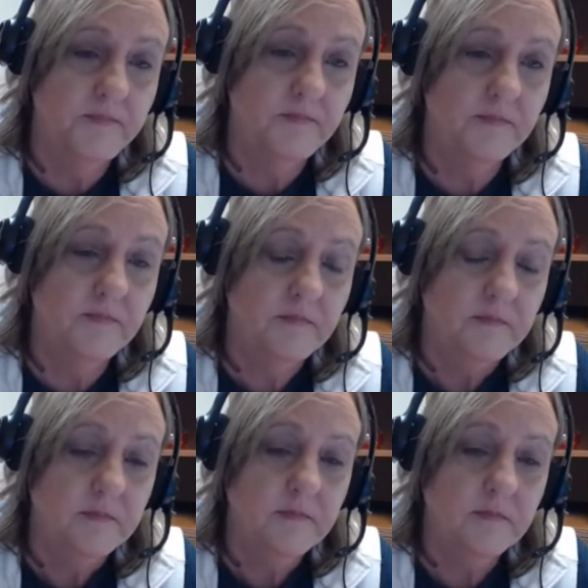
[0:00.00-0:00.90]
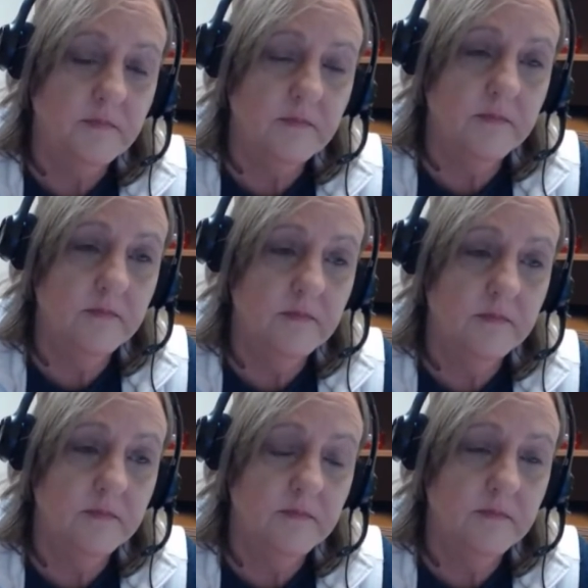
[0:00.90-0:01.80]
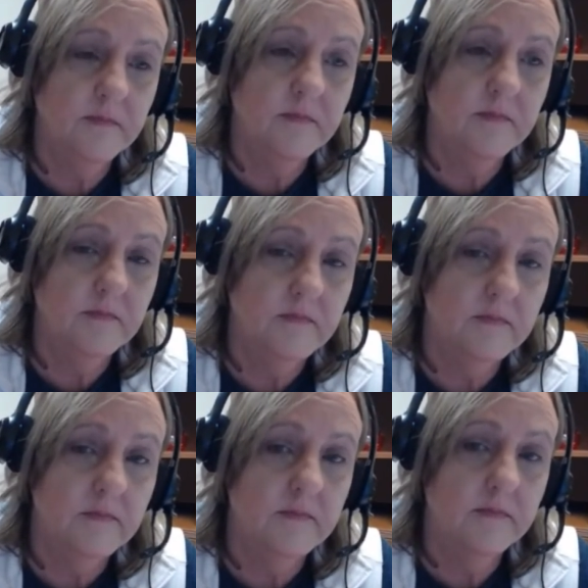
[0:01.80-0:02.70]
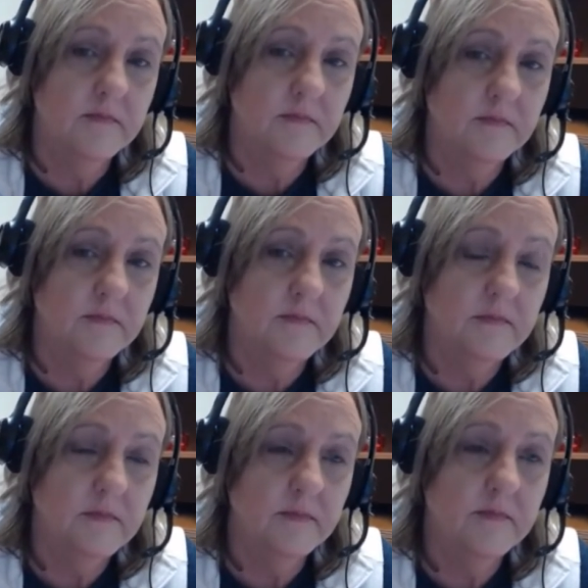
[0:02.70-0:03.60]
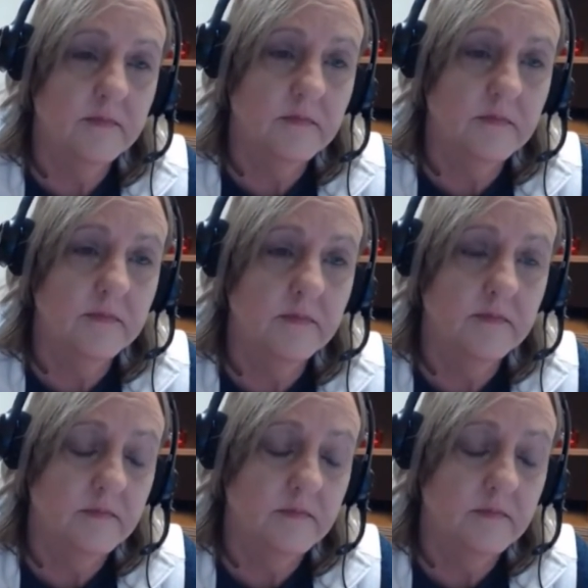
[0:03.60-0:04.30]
(not speaking)